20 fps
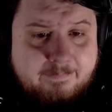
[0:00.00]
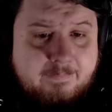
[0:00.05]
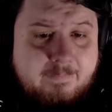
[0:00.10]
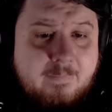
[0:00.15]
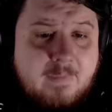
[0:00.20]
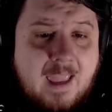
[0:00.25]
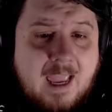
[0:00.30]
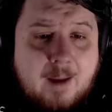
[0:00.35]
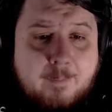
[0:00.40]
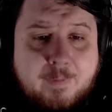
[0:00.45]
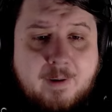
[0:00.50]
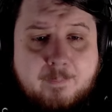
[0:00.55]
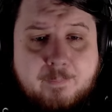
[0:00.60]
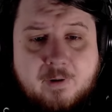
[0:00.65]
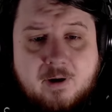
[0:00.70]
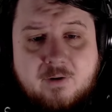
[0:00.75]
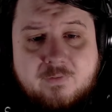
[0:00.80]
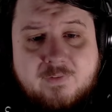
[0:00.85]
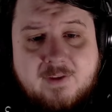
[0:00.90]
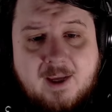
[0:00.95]
Happy
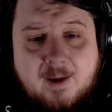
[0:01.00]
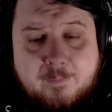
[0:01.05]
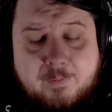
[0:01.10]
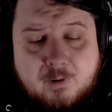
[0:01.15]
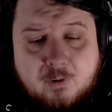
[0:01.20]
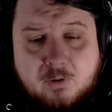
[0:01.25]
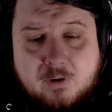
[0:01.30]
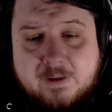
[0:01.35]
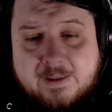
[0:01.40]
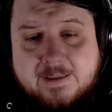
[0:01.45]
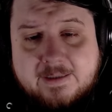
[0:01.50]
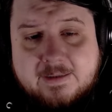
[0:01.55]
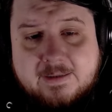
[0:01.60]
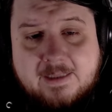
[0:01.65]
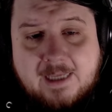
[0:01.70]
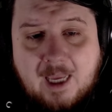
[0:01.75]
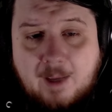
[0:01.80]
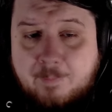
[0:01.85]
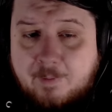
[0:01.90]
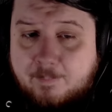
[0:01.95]
birthday, Bill Clinton.
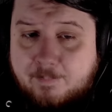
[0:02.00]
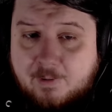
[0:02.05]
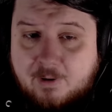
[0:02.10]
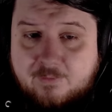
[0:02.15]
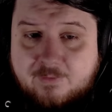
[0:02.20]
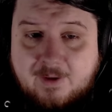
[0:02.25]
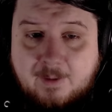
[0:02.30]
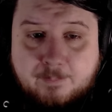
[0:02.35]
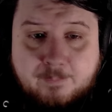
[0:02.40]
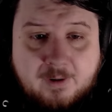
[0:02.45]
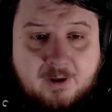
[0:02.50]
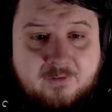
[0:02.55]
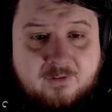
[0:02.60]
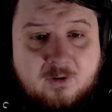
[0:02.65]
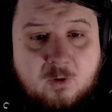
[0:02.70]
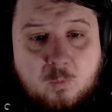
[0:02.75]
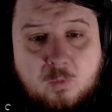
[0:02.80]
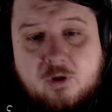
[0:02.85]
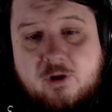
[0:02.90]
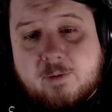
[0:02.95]
Happy birthday,
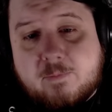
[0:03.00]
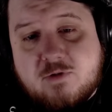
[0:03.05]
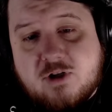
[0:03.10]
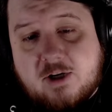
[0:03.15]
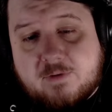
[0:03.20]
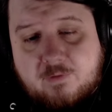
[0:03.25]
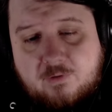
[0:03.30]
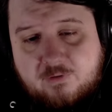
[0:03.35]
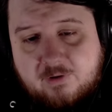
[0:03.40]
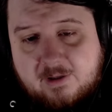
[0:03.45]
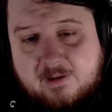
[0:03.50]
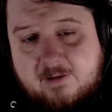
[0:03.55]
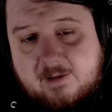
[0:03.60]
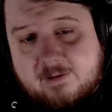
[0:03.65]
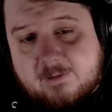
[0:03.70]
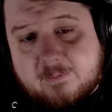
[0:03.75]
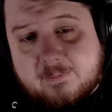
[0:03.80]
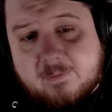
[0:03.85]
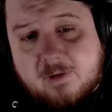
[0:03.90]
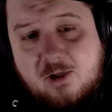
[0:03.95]
President William Jefferson Clinton.